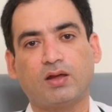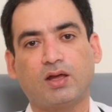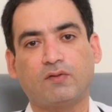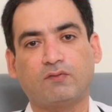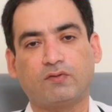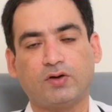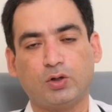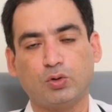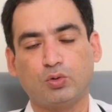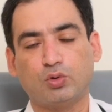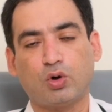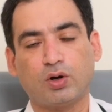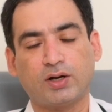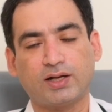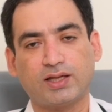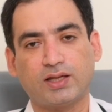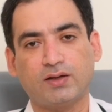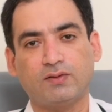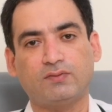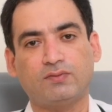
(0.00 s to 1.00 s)
If we do
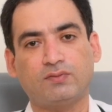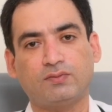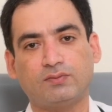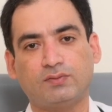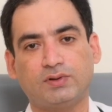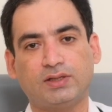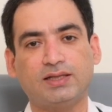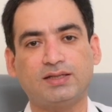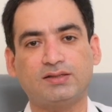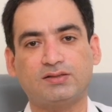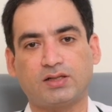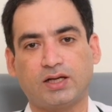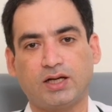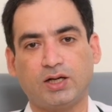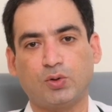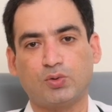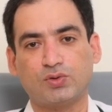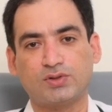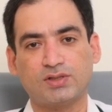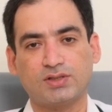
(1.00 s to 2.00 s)
not give these three
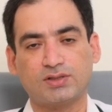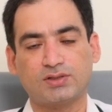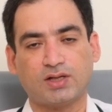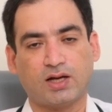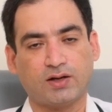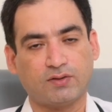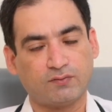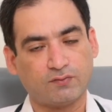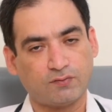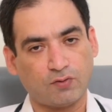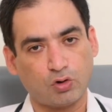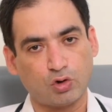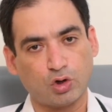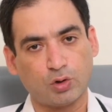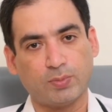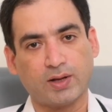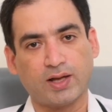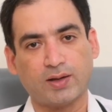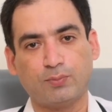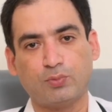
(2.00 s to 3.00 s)
doses and
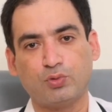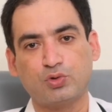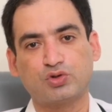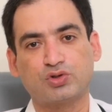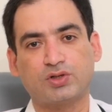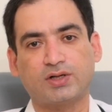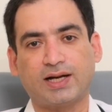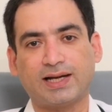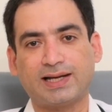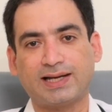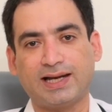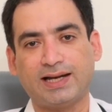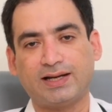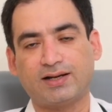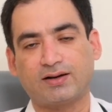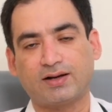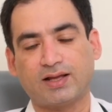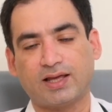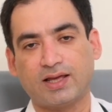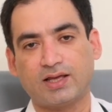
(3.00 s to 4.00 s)
followed by a booster at
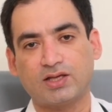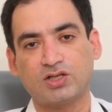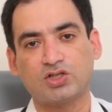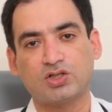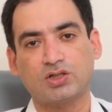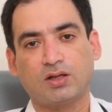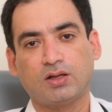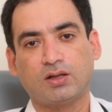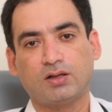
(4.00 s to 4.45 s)
later age,